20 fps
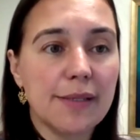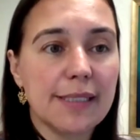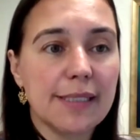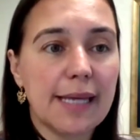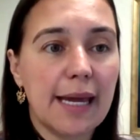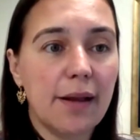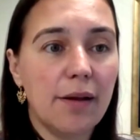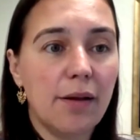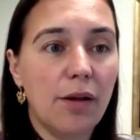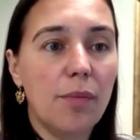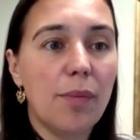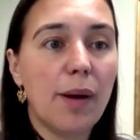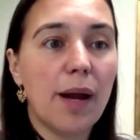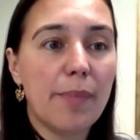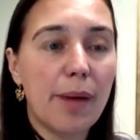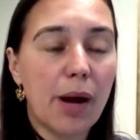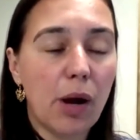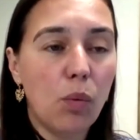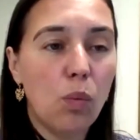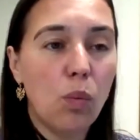cycle by
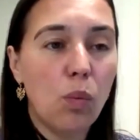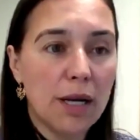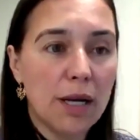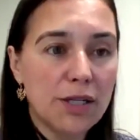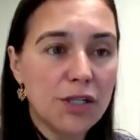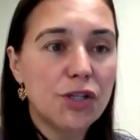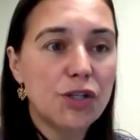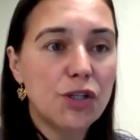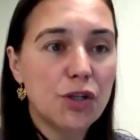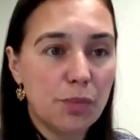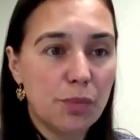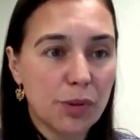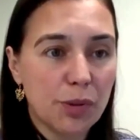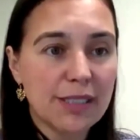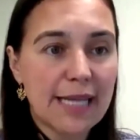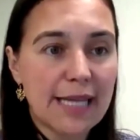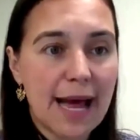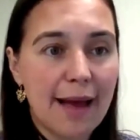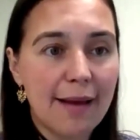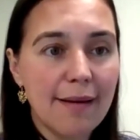about 1 to
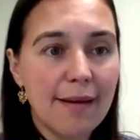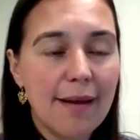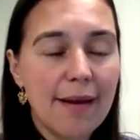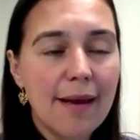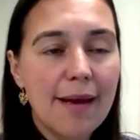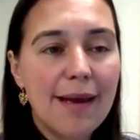2%,